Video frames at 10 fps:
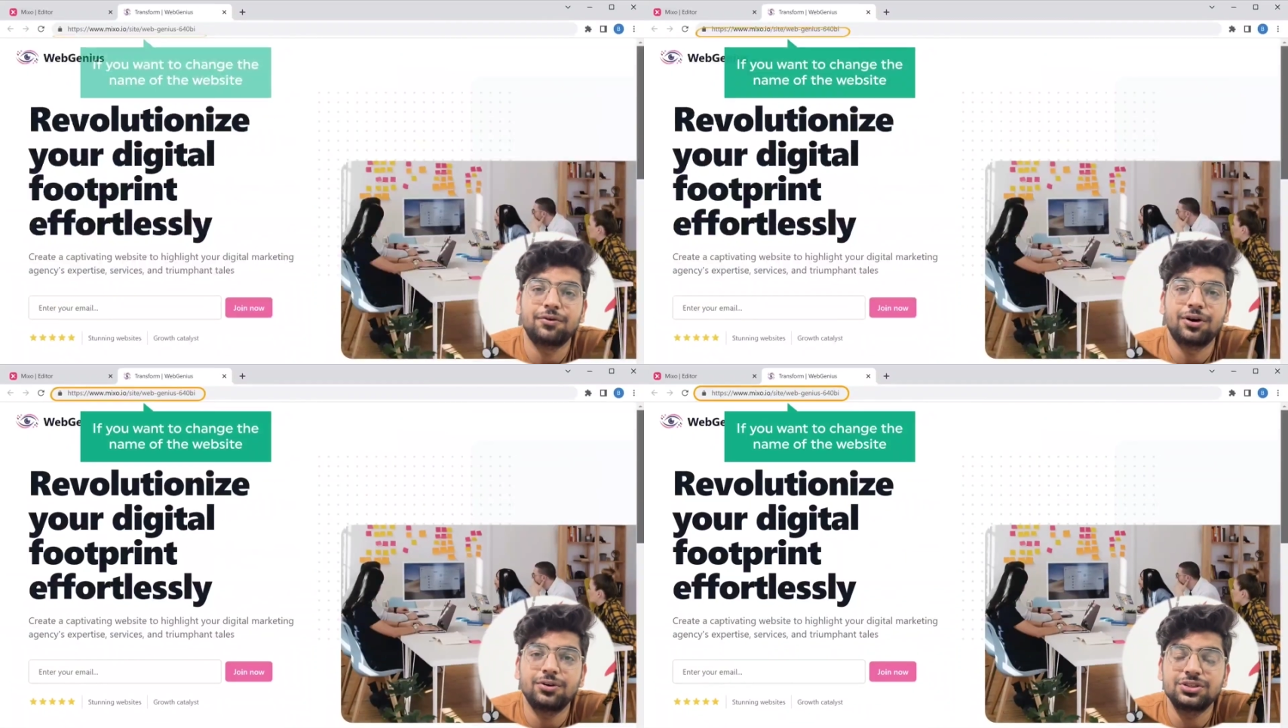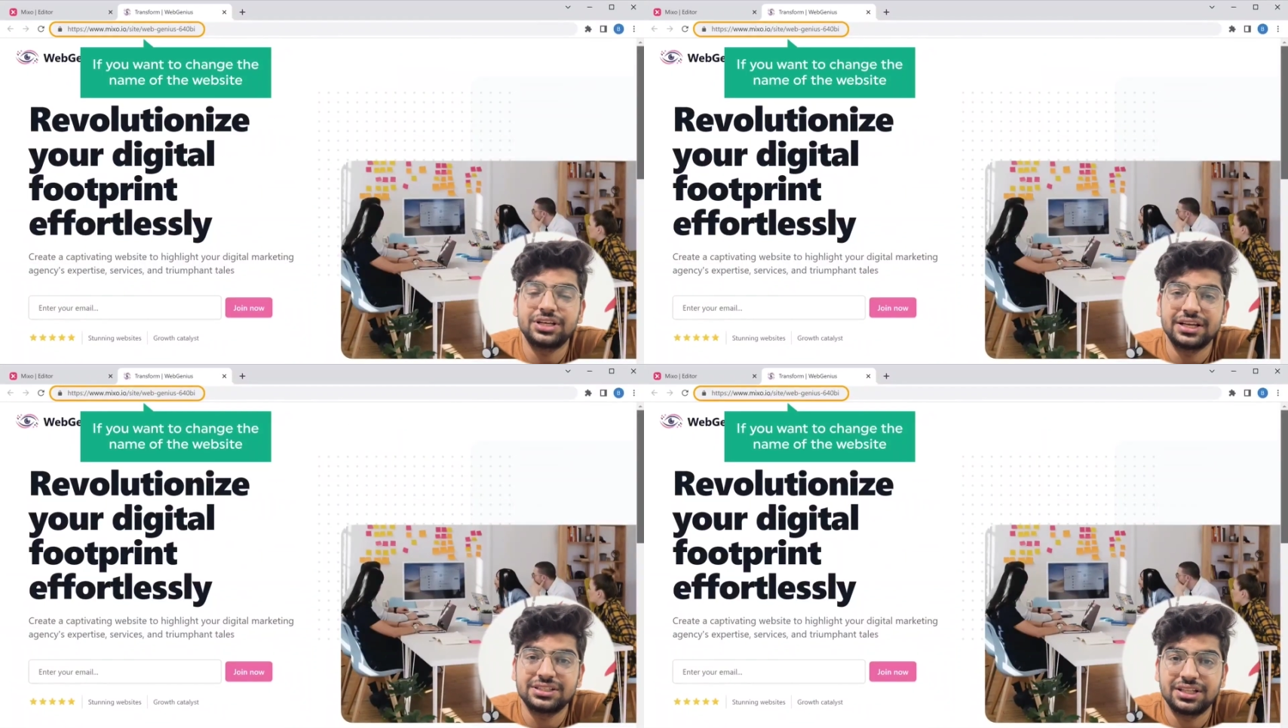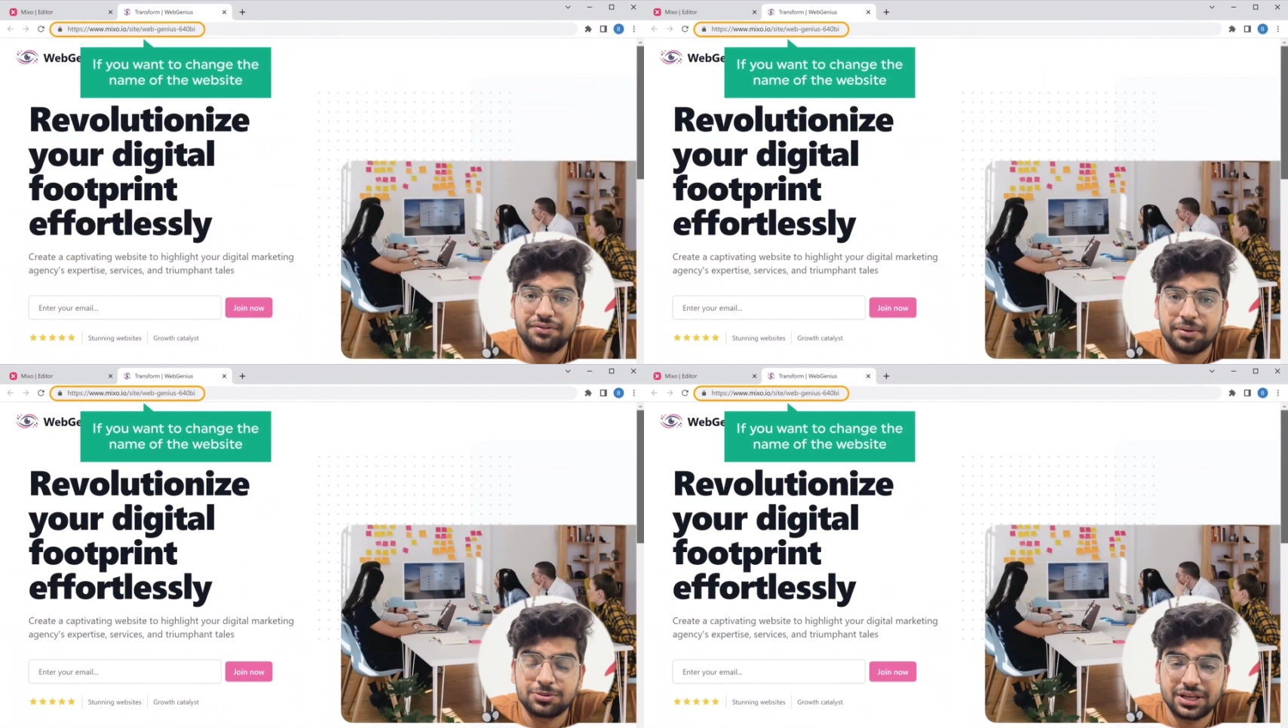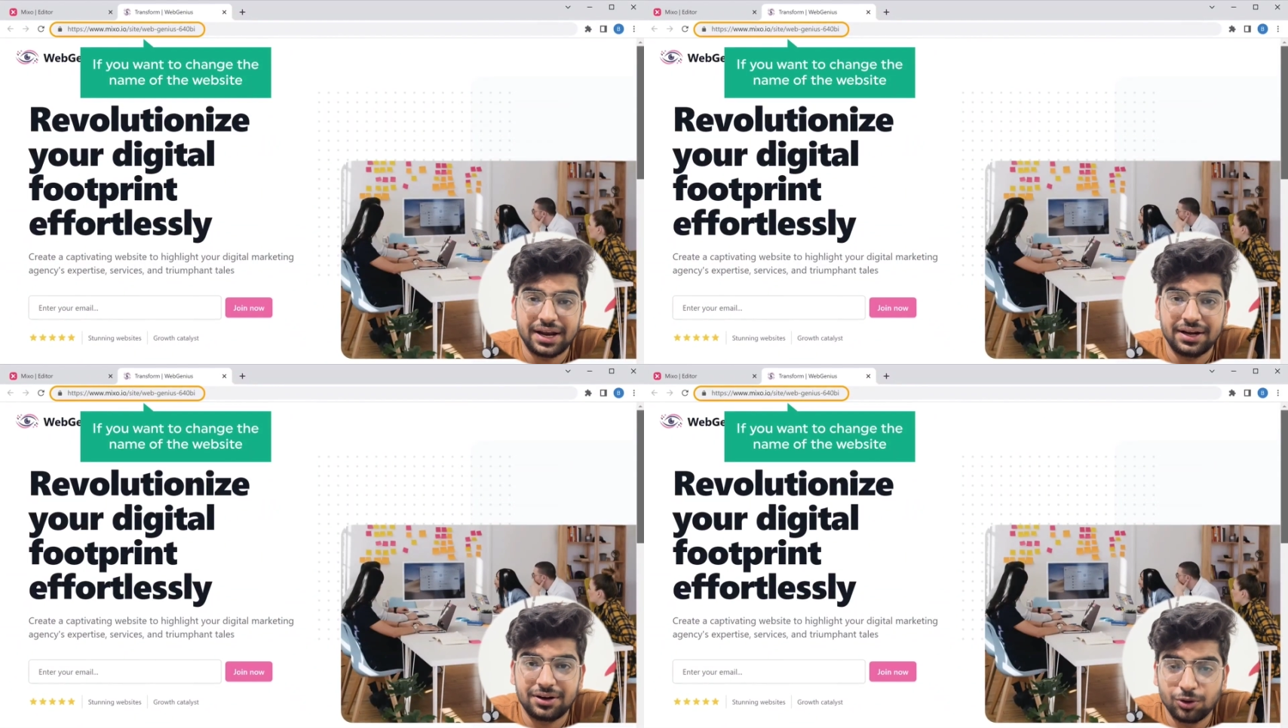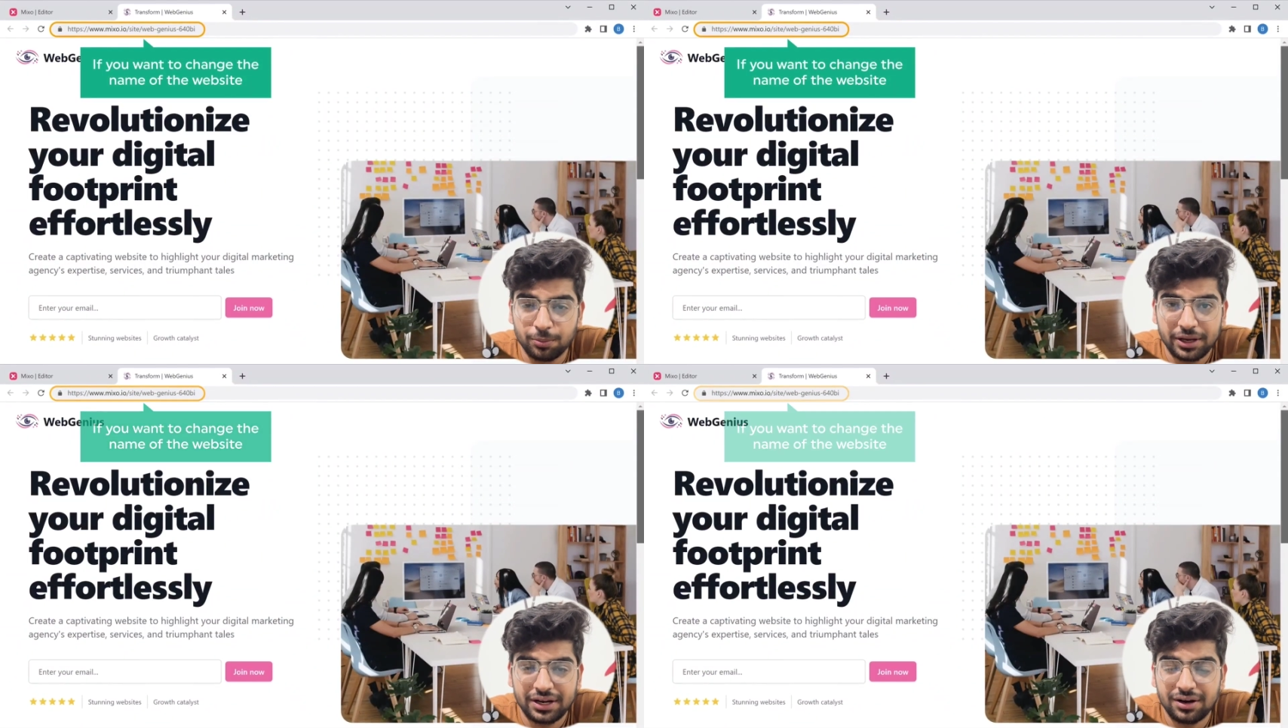want to change the website
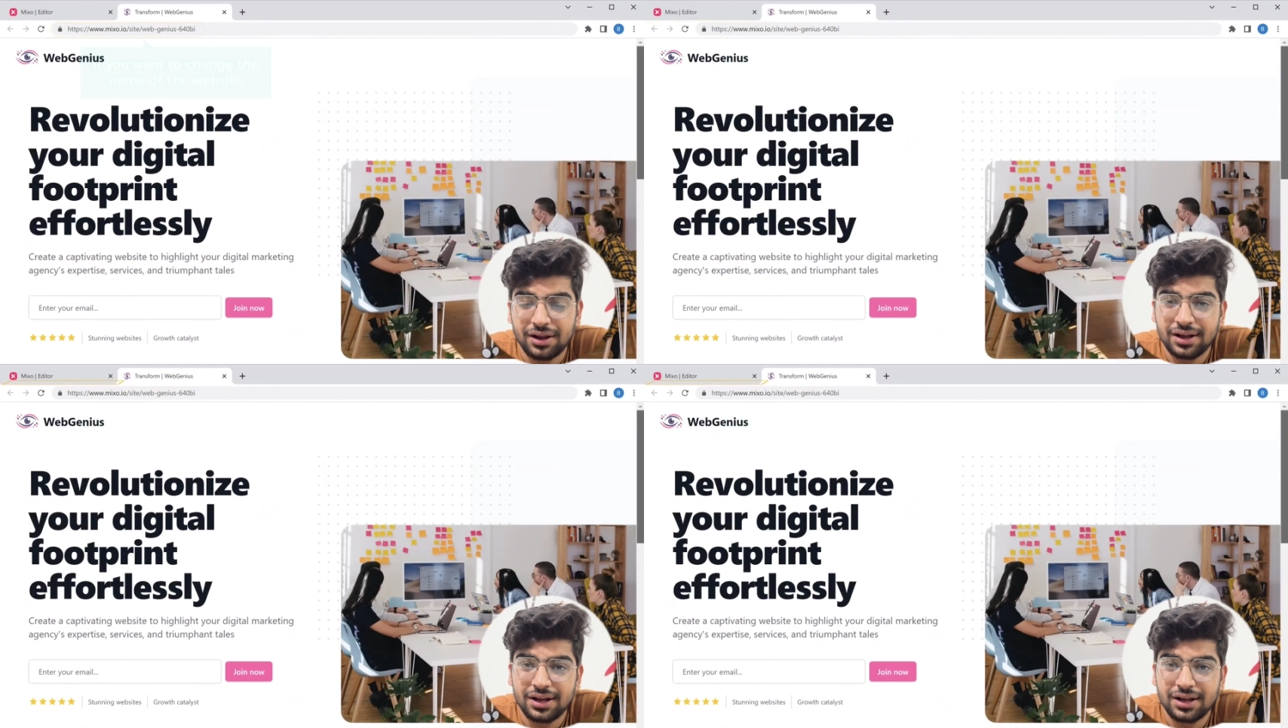domain,